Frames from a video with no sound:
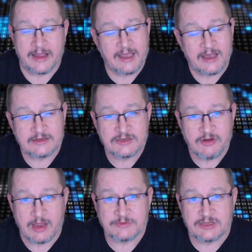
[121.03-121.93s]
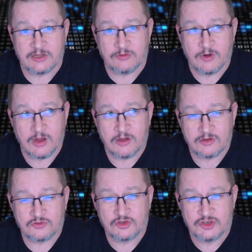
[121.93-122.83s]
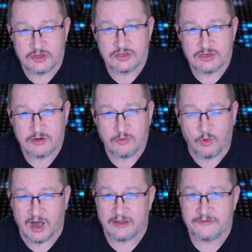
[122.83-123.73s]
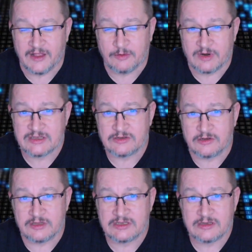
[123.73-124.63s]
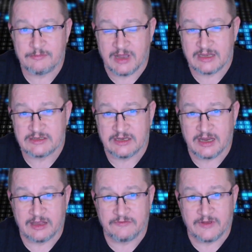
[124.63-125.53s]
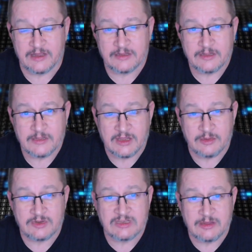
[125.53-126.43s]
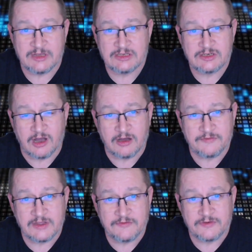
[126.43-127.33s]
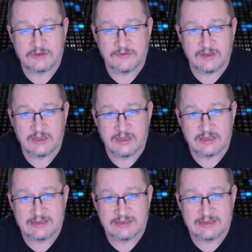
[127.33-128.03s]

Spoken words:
I can't describe to you just what I felt when I saw this magazine advert. It was an image of the front of the